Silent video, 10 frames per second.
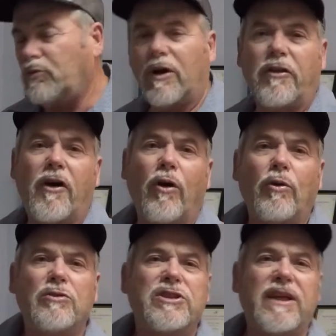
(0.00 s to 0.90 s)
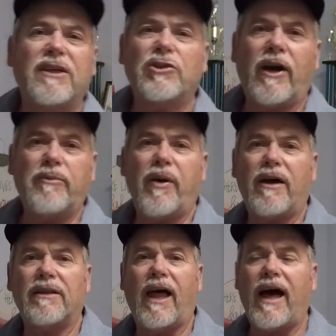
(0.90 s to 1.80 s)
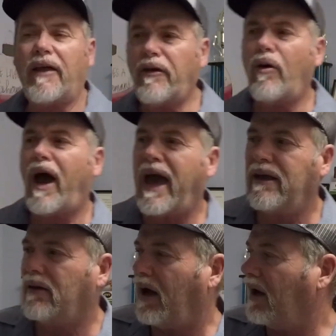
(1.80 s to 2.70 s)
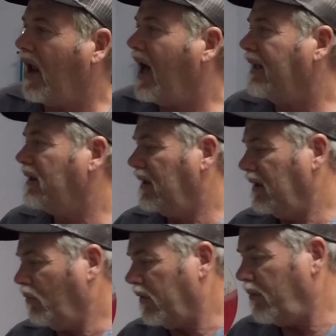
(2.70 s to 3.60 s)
want to throw it on 6 or 8 pound line. I throw 8 a lot with a